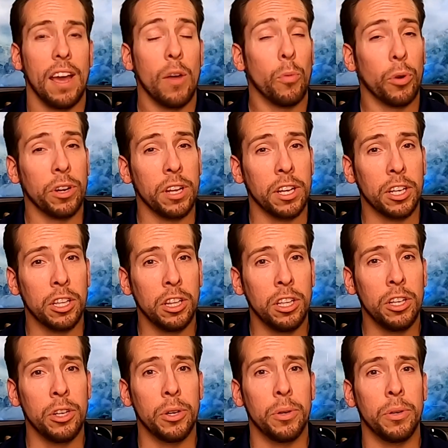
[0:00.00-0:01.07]
And we're gonna
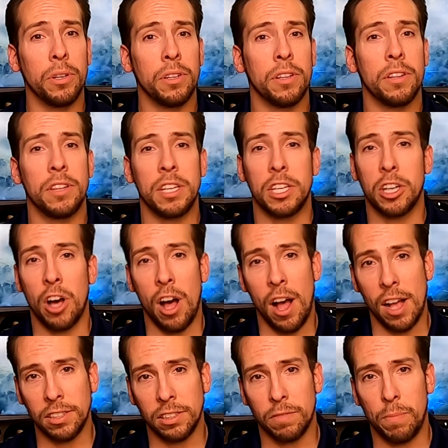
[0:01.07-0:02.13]
include the
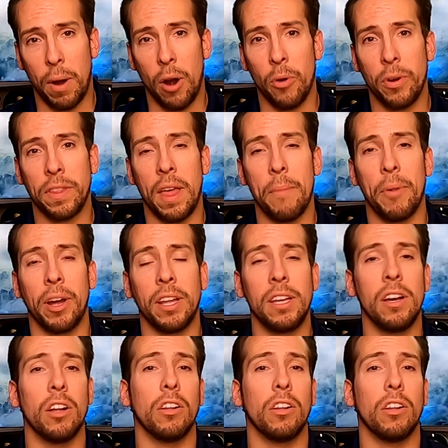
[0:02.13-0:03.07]
cost of borrowing that money